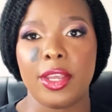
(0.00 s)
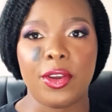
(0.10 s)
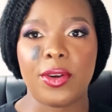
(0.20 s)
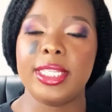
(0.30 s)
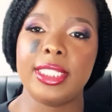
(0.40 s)

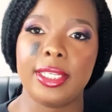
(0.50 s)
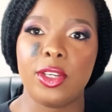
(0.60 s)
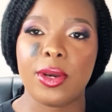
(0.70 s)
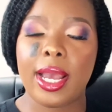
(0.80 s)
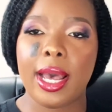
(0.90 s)

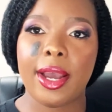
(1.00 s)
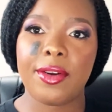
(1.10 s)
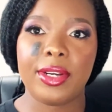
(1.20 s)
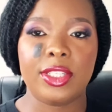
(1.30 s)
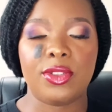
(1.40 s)
your car
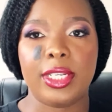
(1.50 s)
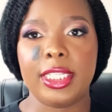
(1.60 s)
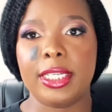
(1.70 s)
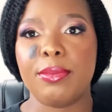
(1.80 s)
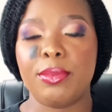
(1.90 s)

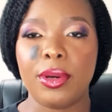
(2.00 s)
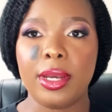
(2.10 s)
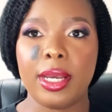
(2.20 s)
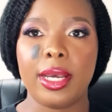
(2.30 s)
registration book,